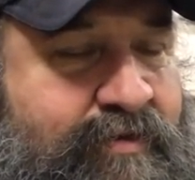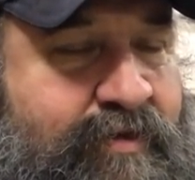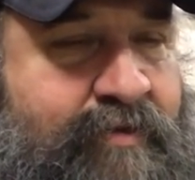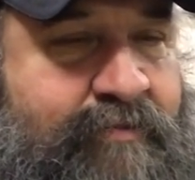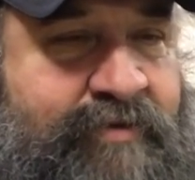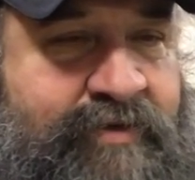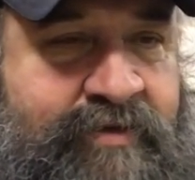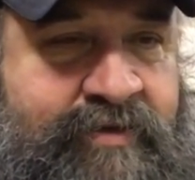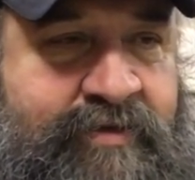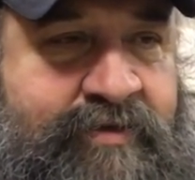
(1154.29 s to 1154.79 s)

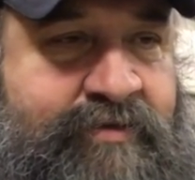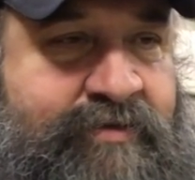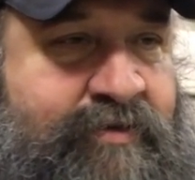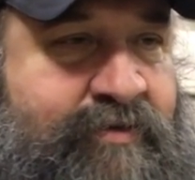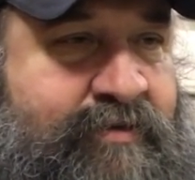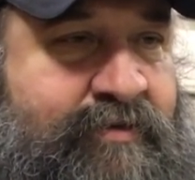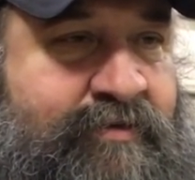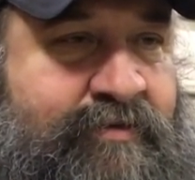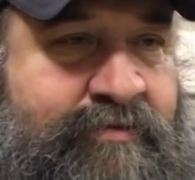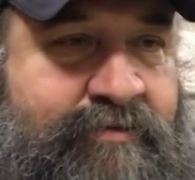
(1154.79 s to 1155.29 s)
I mean, it's
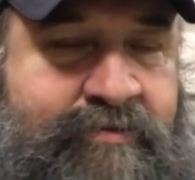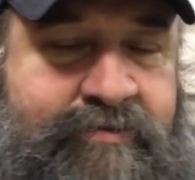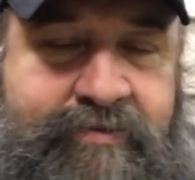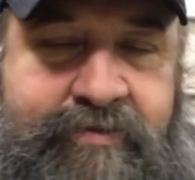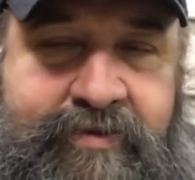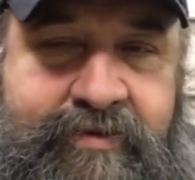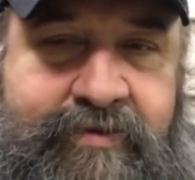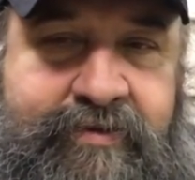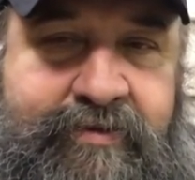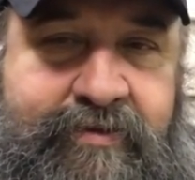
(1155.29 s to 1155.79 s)
all.
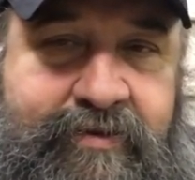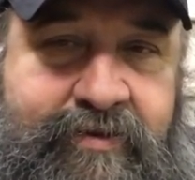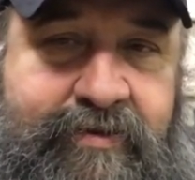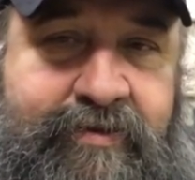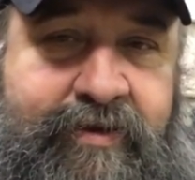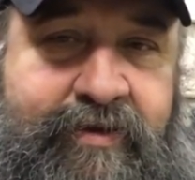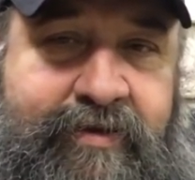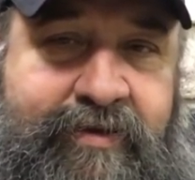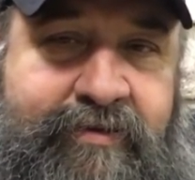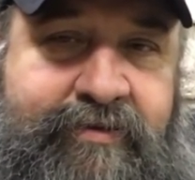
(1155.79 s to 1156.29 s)
It,
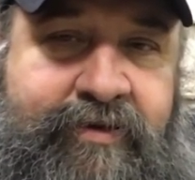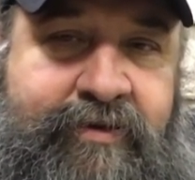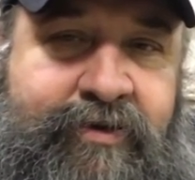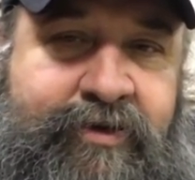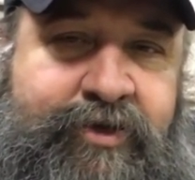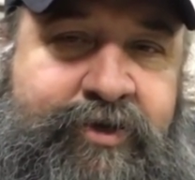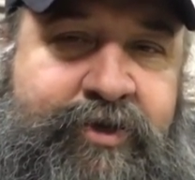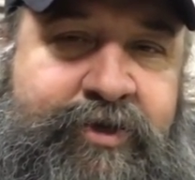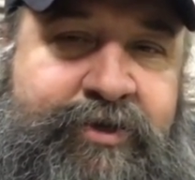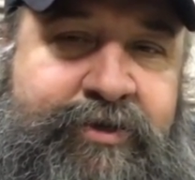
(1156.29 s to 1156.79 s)
it it's
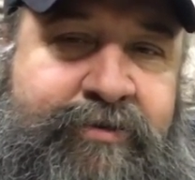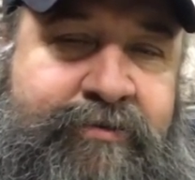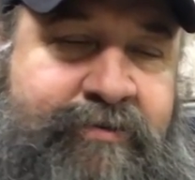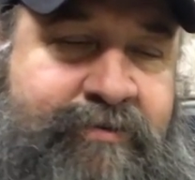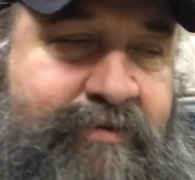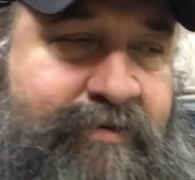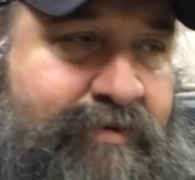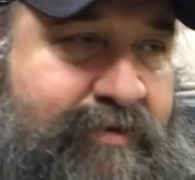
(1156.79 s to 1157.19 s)
hard to do.